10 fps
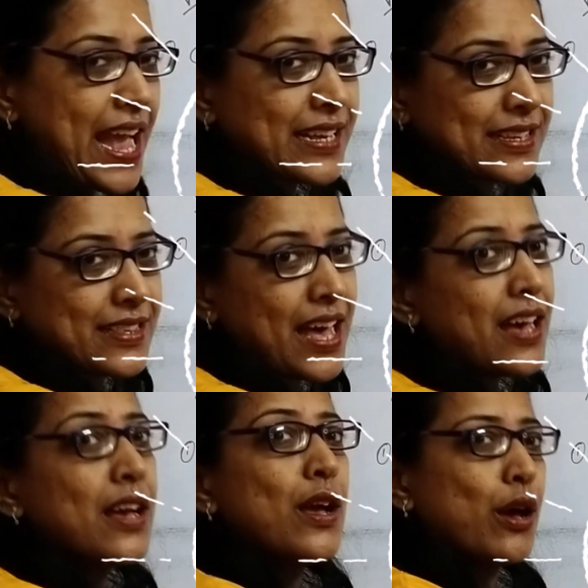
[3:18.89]
X is
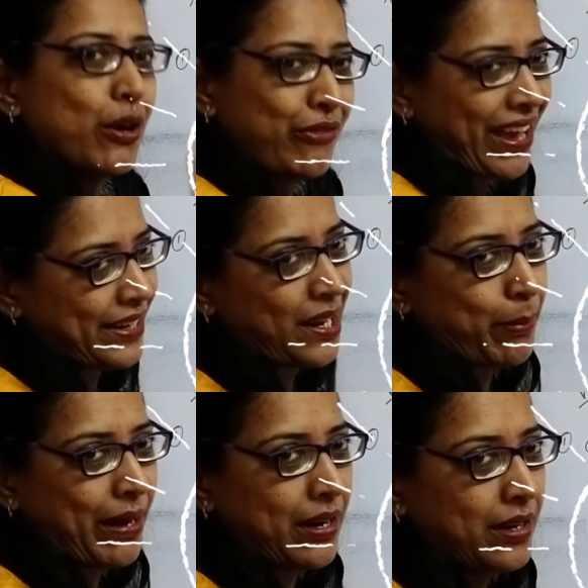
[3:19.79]
a
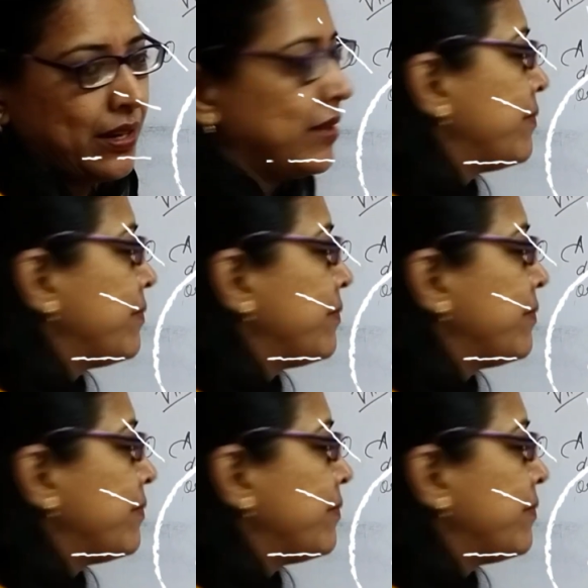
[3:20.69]
variable.